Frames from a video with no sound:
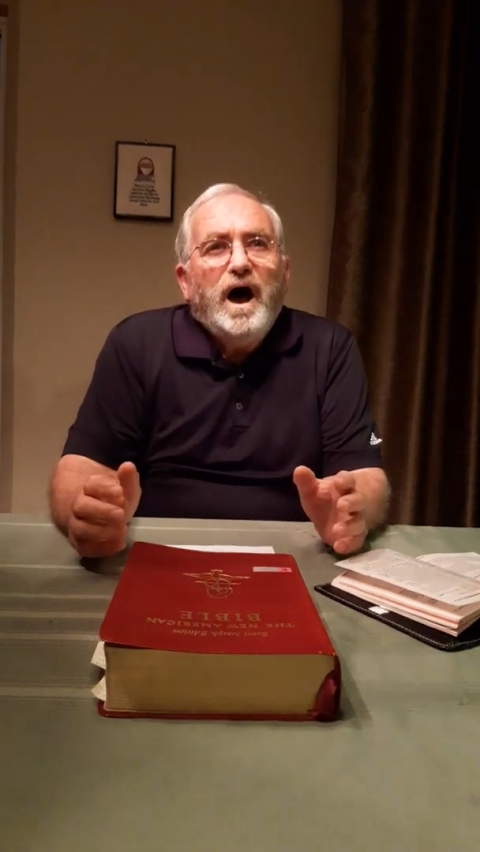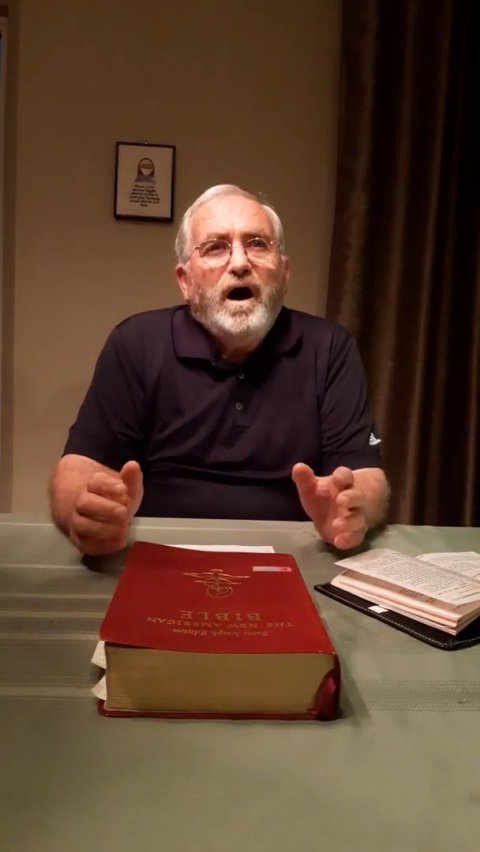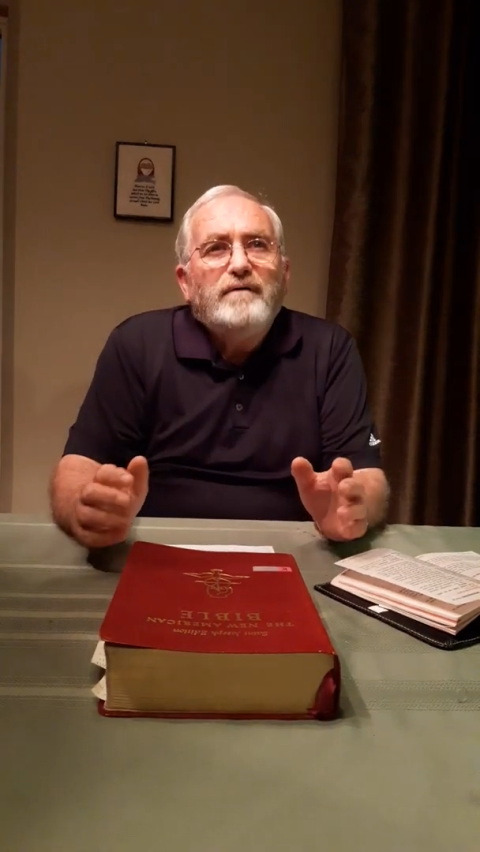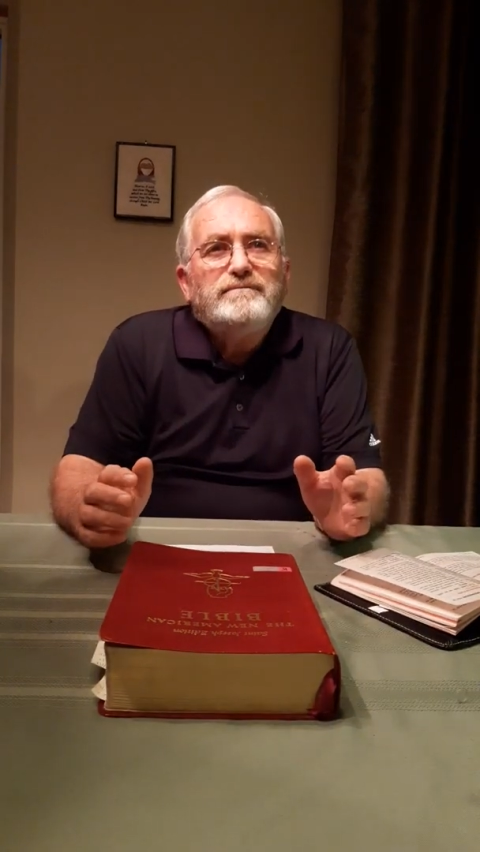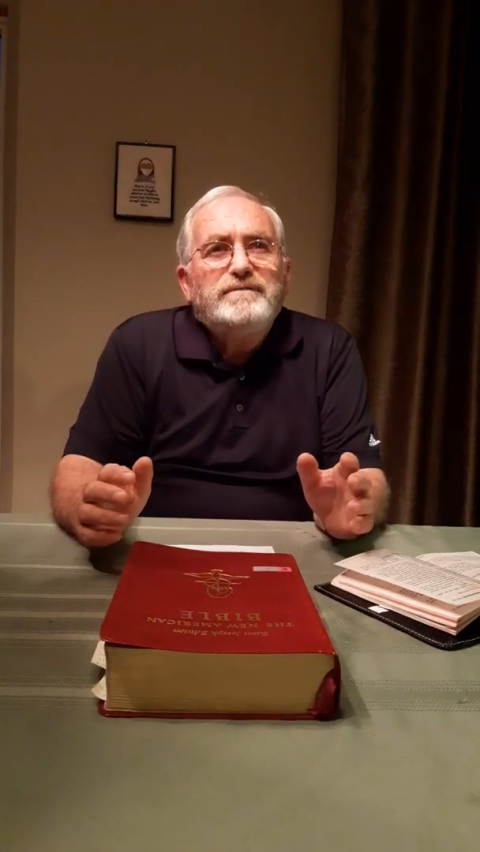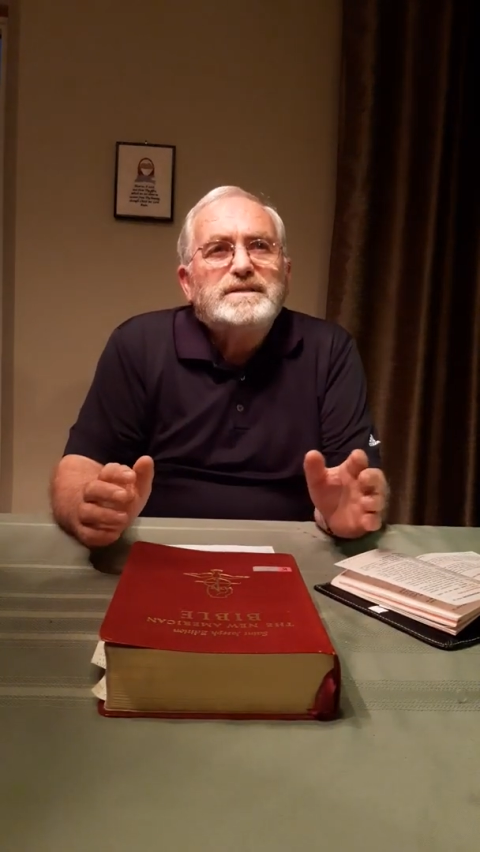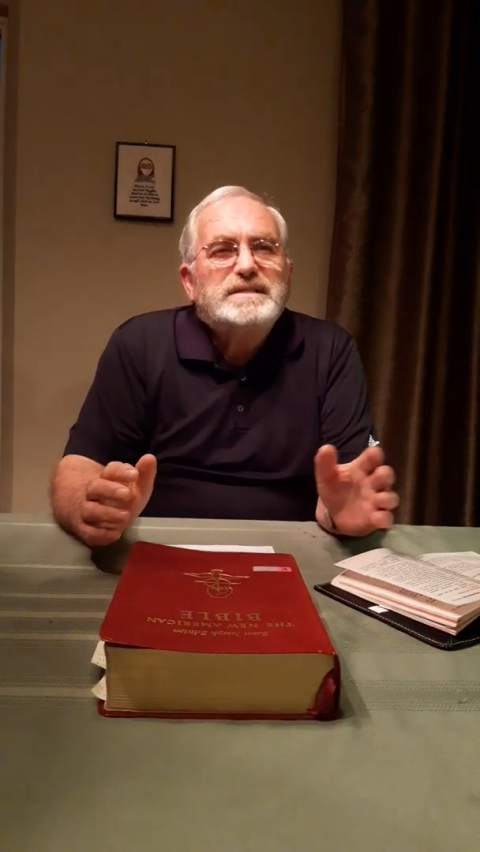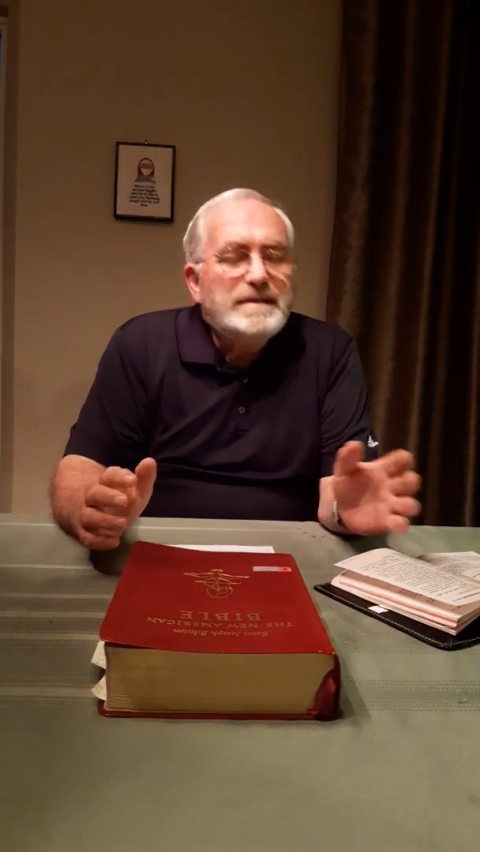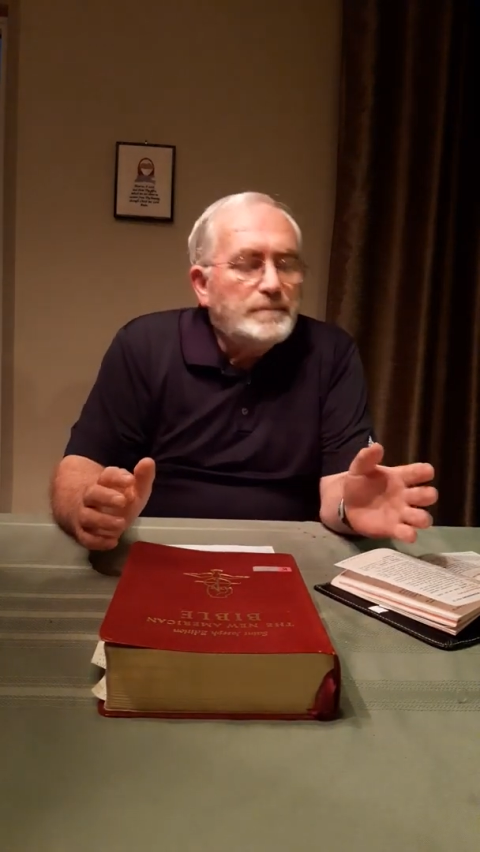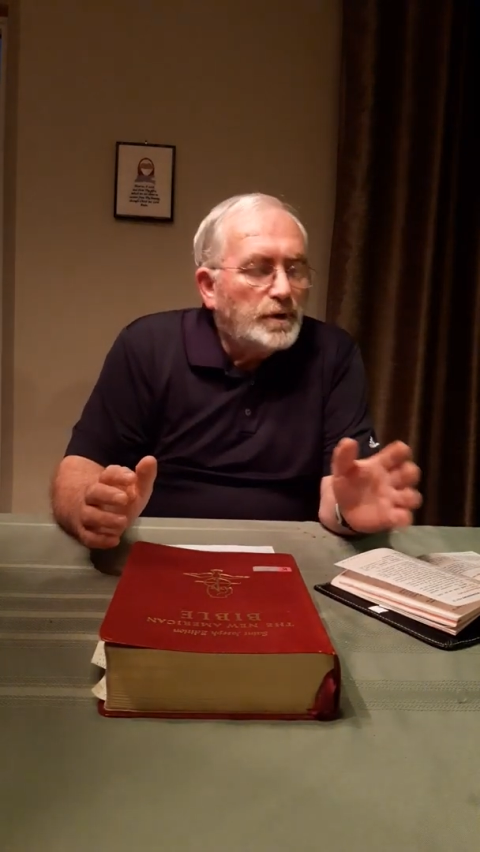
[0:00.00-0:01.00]
of the
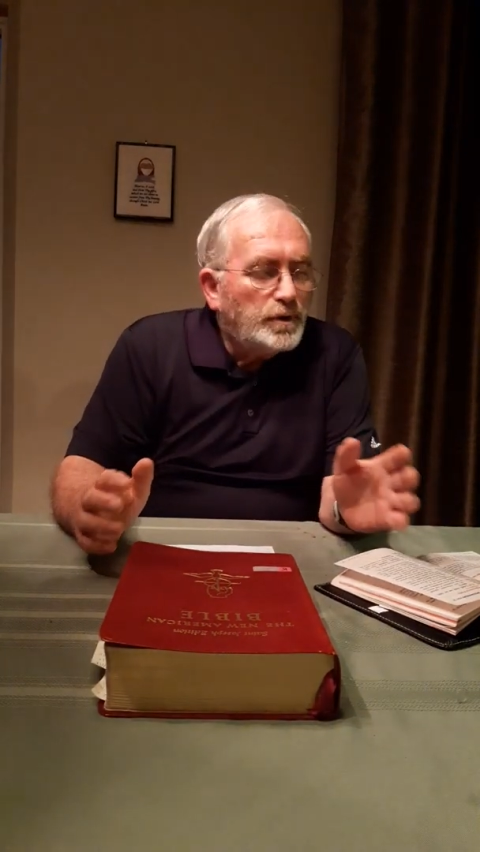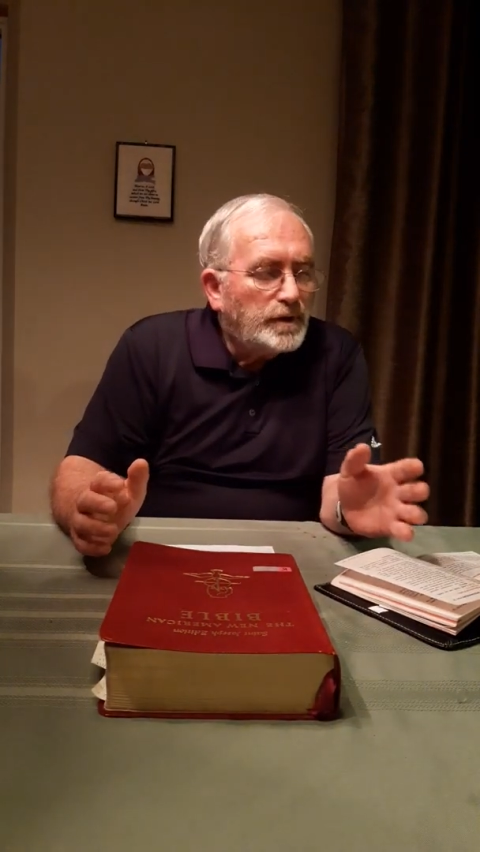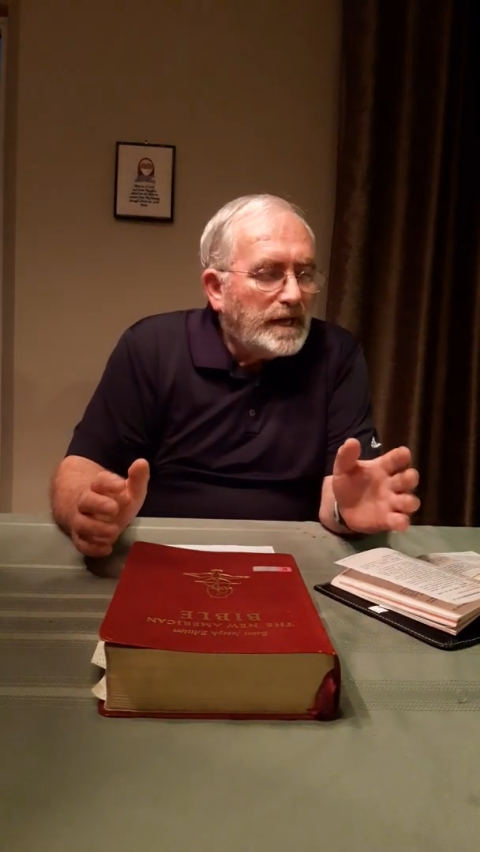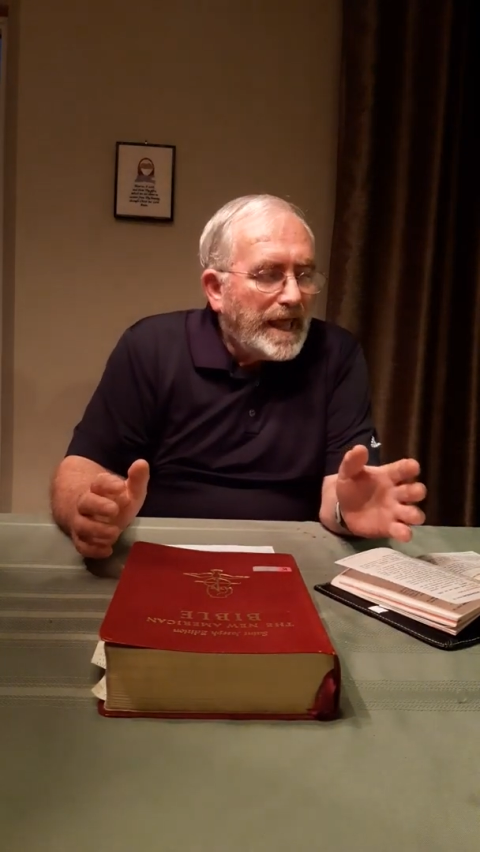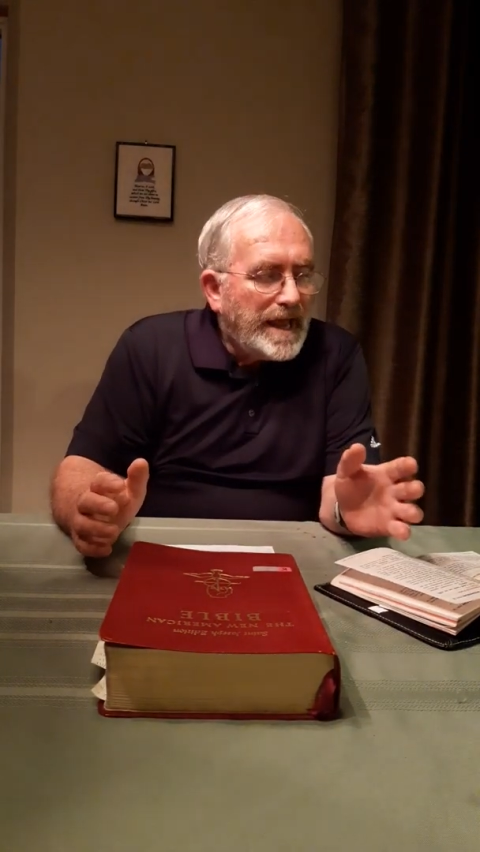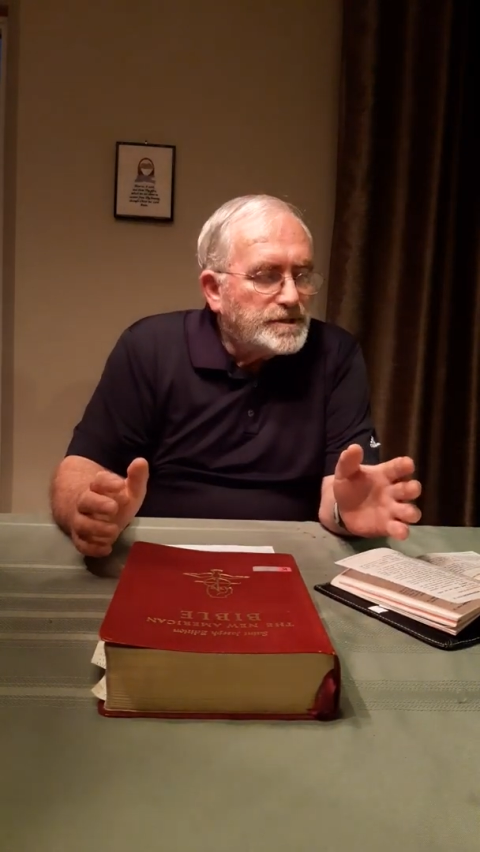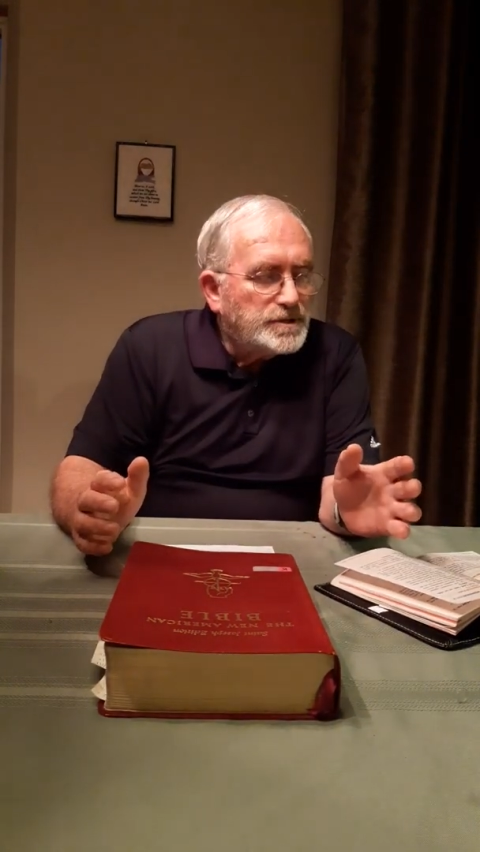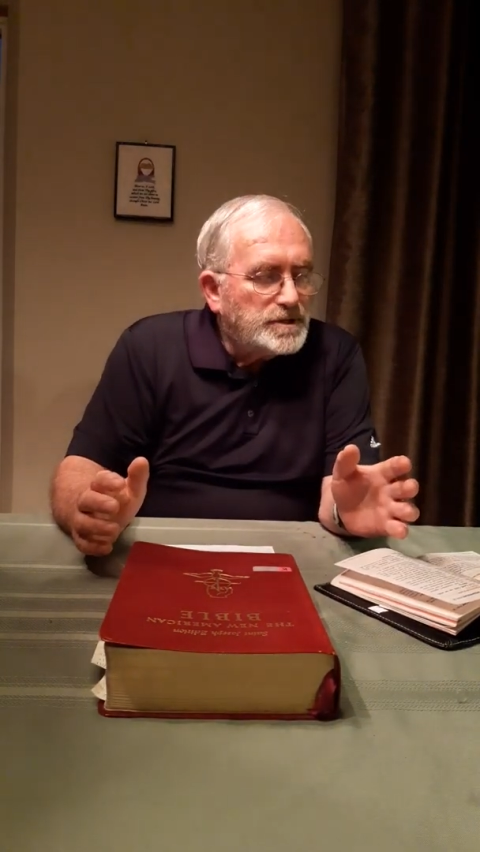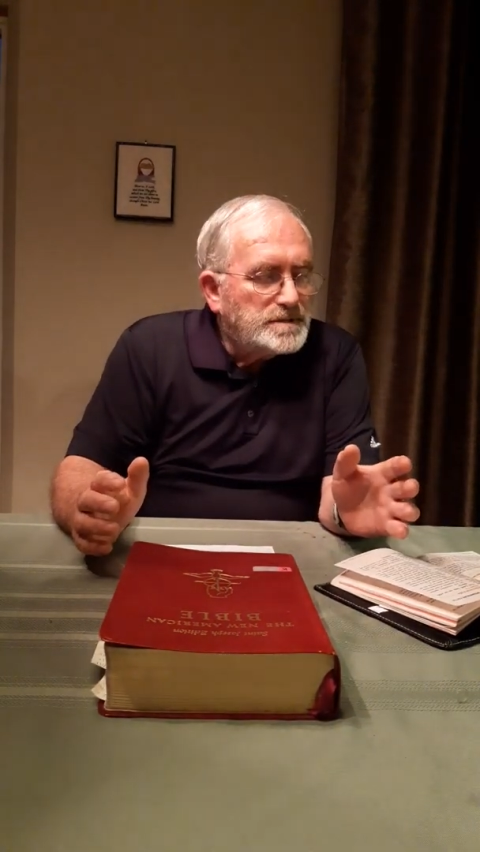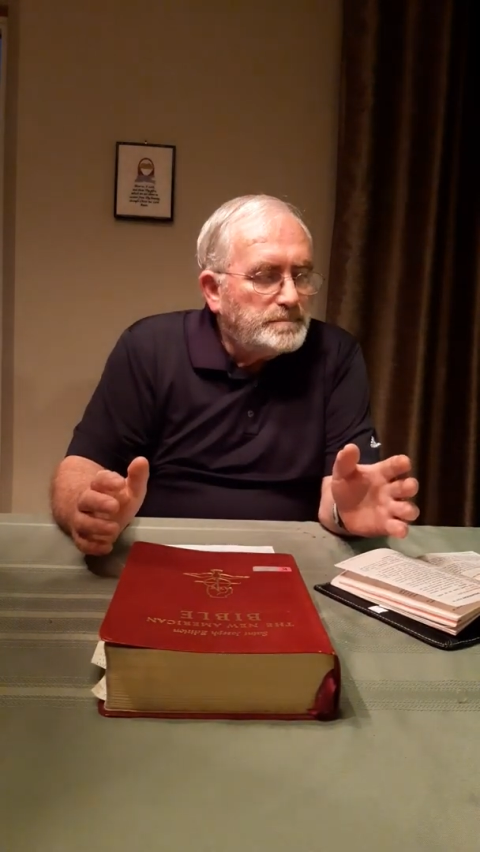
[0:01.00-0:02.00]
similar clashes